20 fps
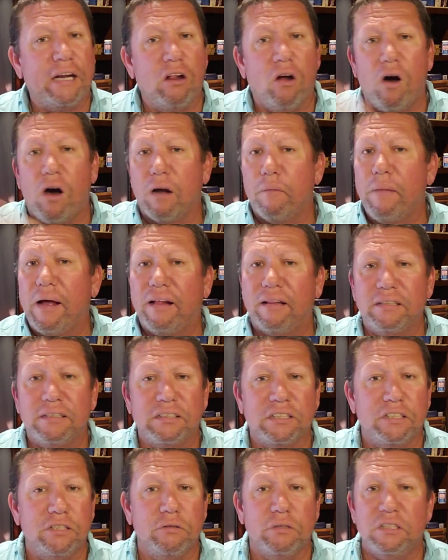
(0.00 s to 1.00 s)
it automatically
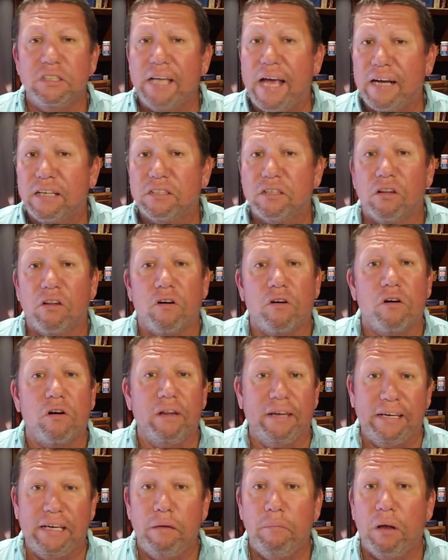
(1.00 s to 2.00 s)
sends you a text alert,
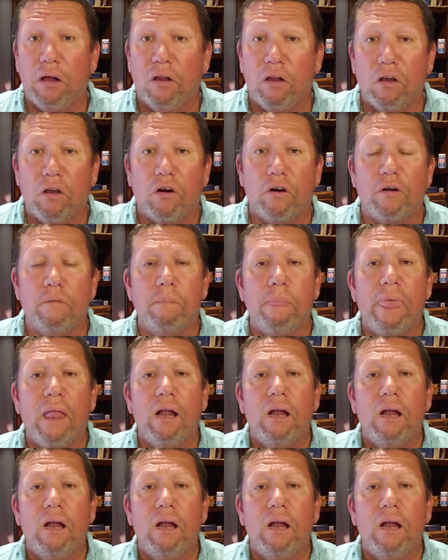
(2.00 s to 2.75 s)
an email alert,